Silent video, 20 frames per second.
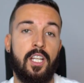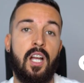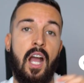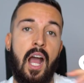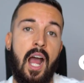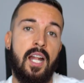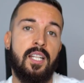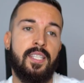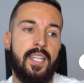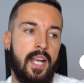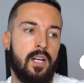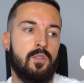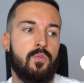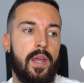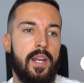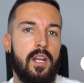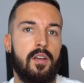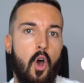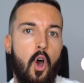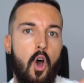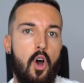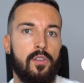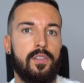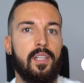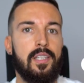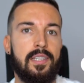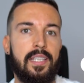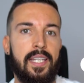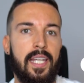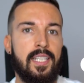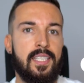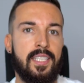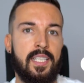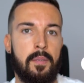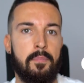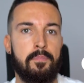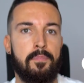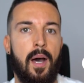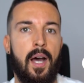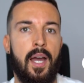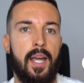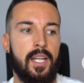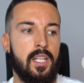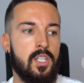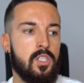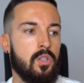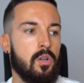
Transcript: contact rate of all the leads combined.